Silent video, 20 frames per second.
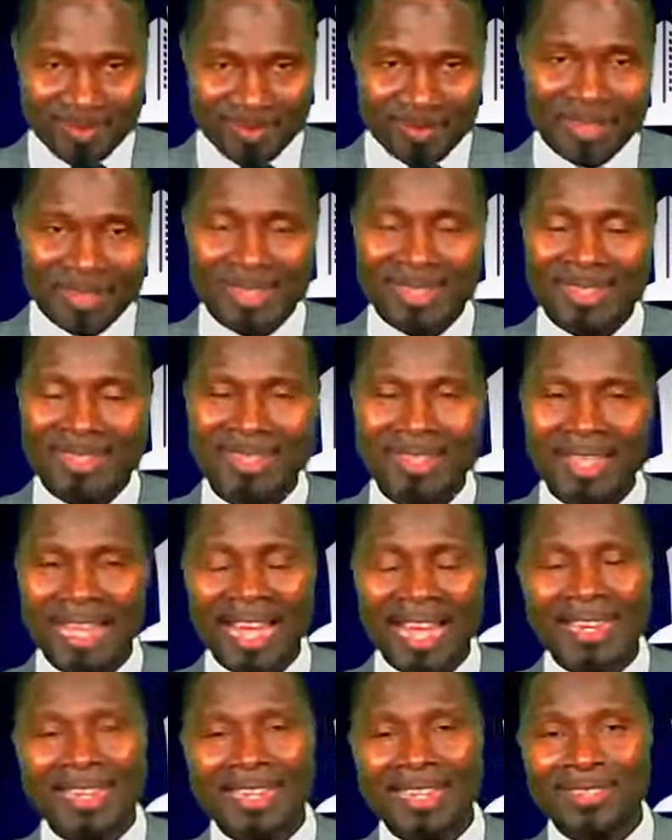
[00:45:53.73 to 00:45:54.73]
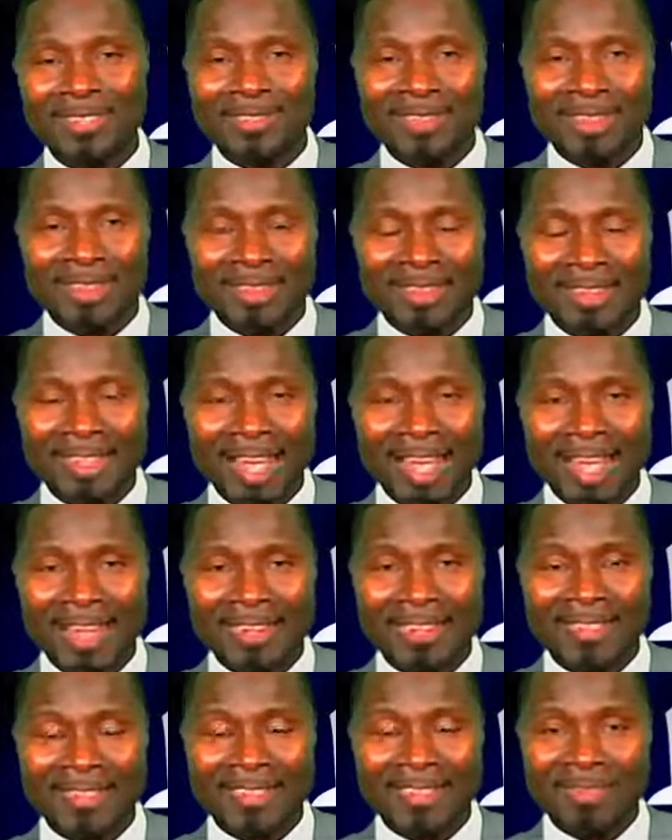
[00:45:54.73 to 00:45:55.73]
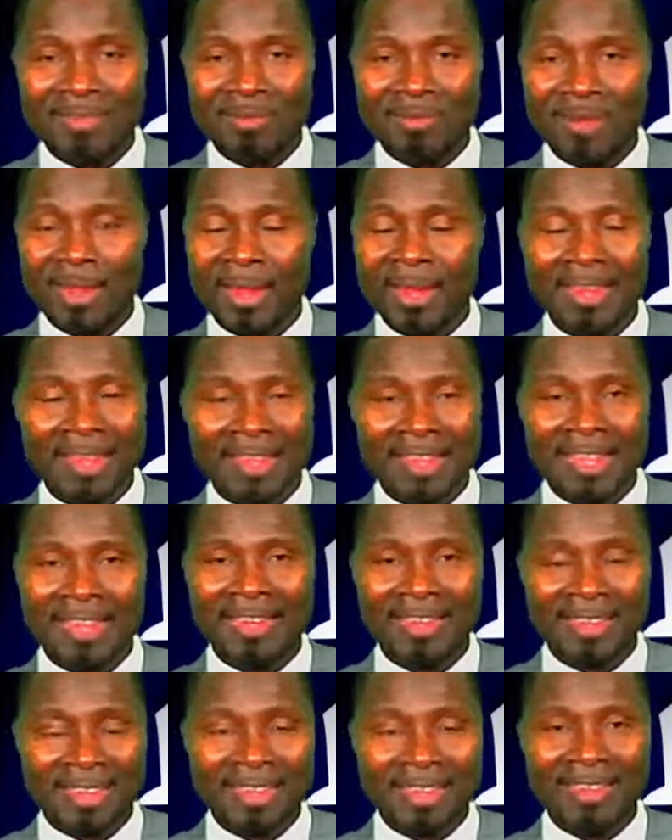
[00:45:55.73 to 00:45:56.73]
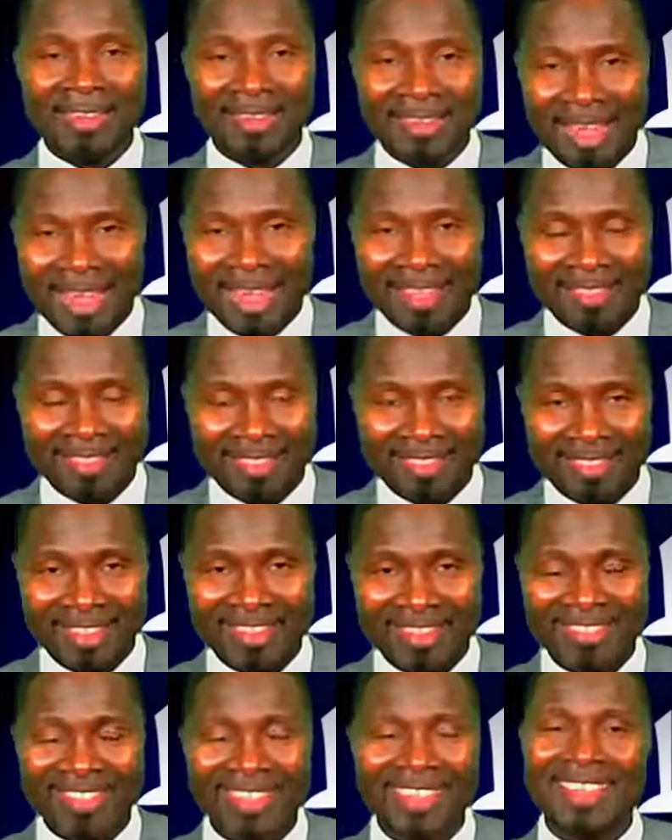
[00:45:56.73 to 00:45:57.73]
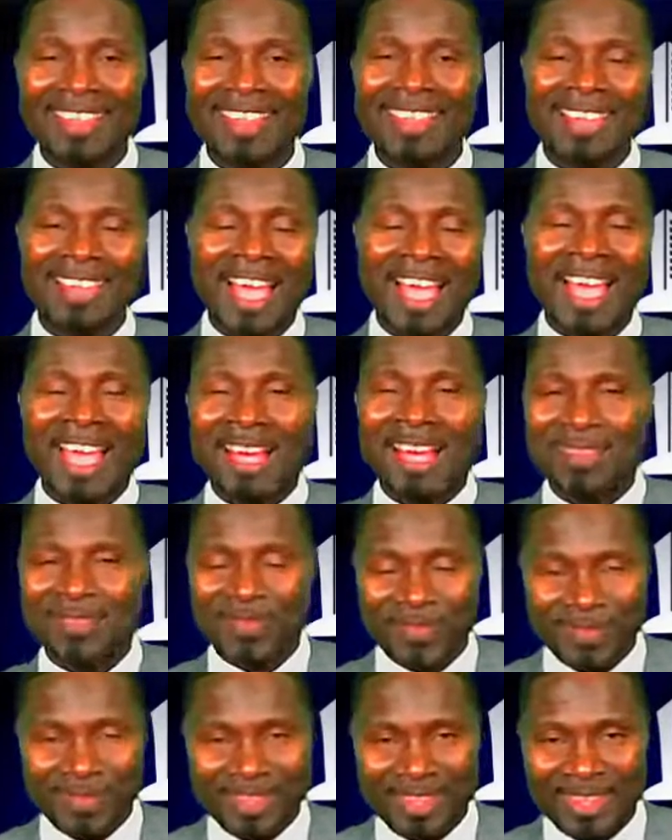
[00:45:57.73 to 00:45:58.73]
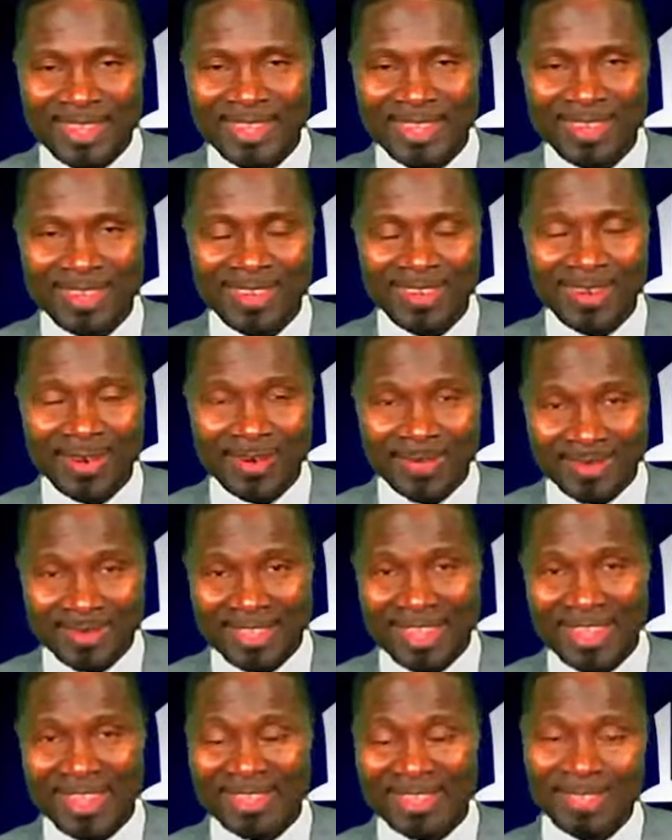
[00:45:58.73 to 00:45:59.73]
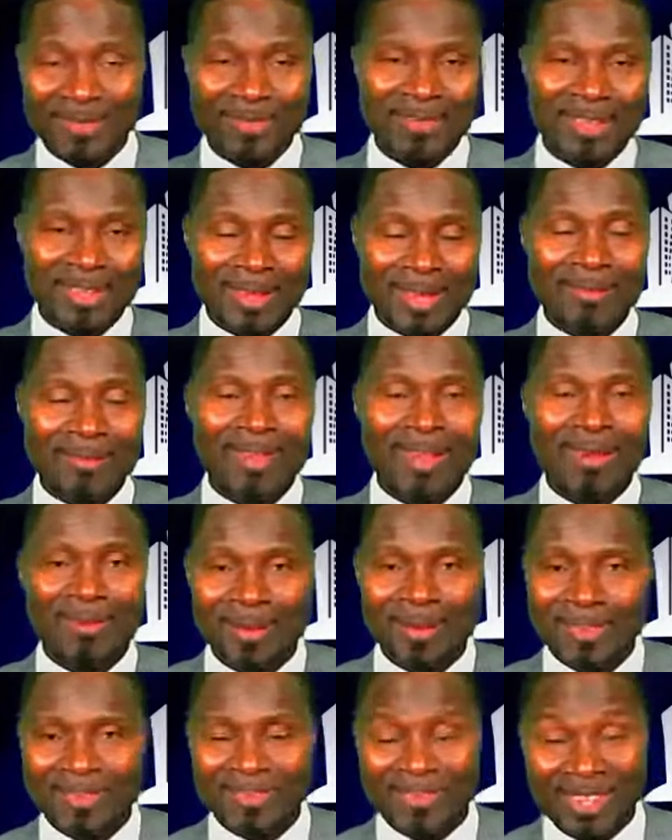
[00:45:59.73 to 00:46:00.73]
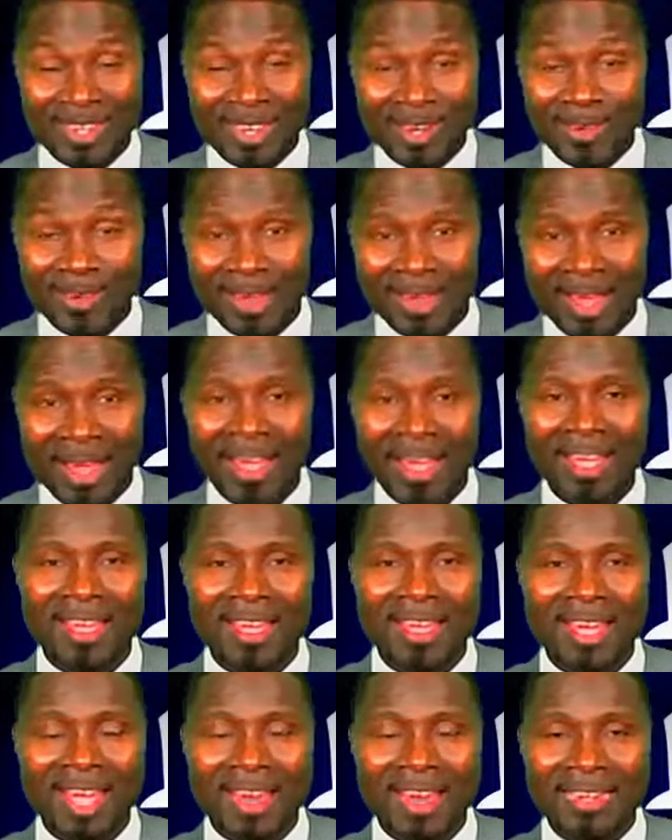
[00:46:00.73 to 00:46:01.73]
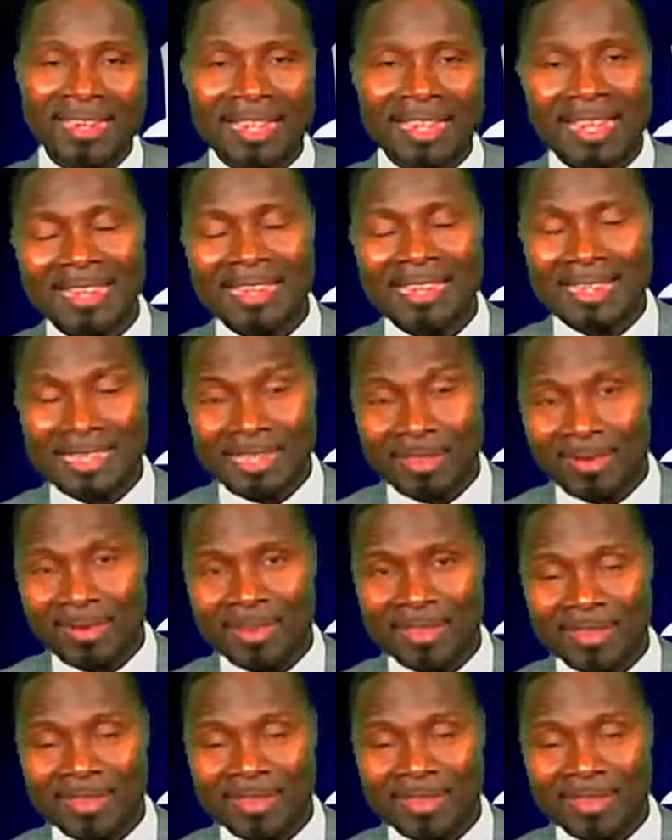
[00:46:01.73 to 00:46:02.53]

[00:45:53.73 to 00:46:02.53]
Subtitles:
been added to the legal aid scheme, where they can get legal assistance free of charge if they ever went to any lawyer and they are in any of